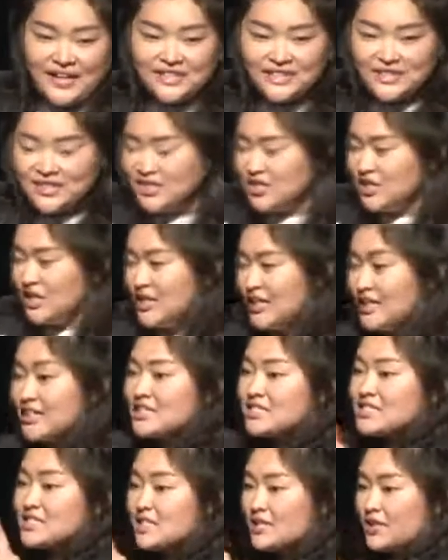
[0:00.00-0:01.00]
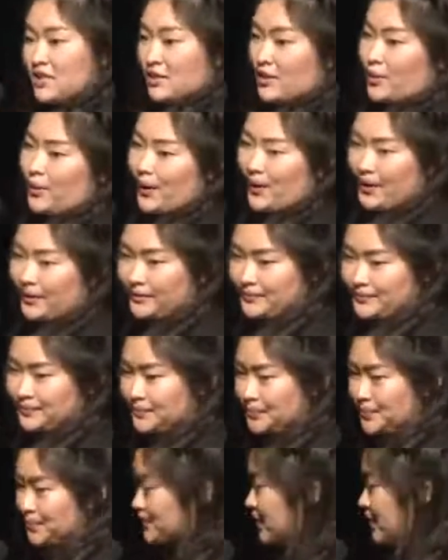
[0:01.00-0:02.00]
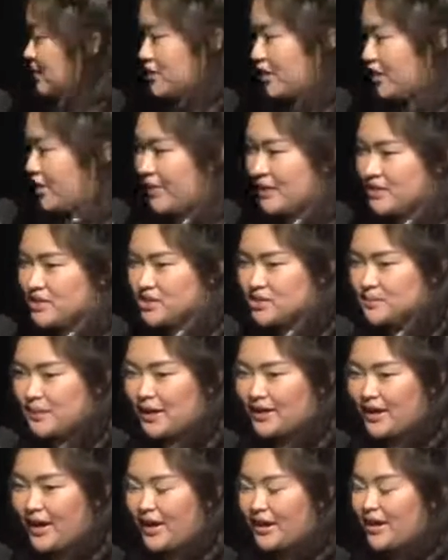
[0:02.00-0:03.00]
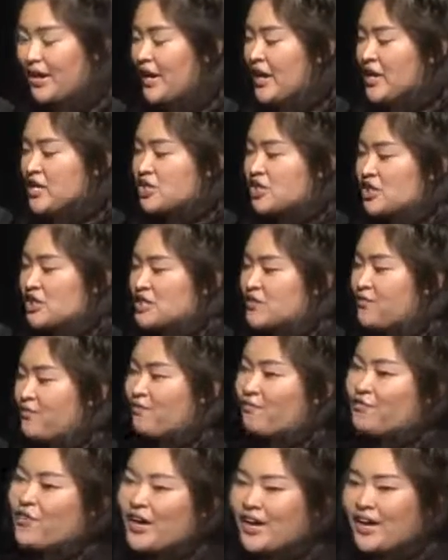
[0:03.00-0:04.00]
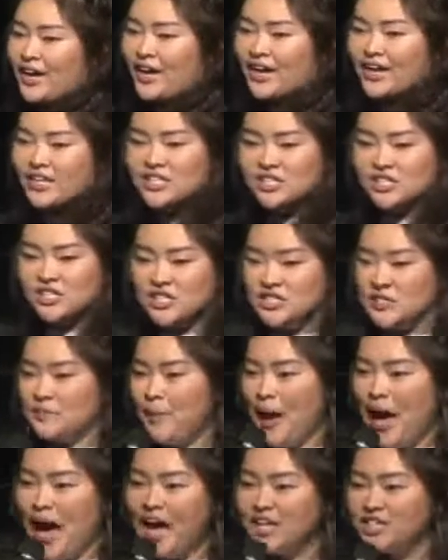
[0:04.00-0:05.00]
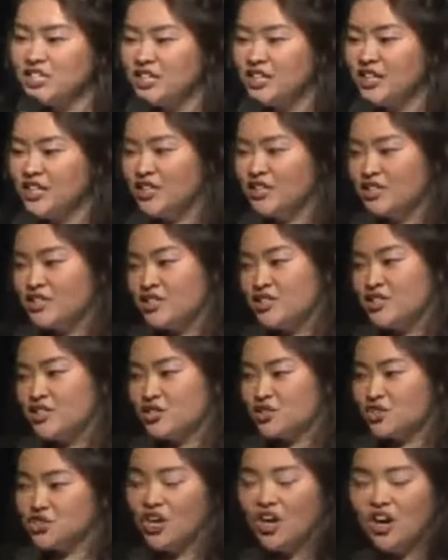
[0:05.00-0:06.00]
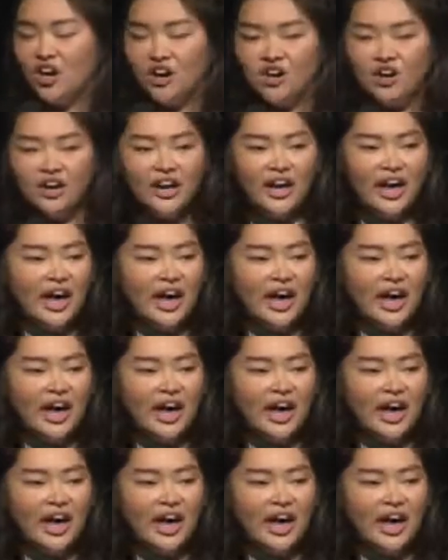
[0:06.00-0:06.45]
it, she is the queen. There's no questions about that. She's fierce, she's passionate, she's strong,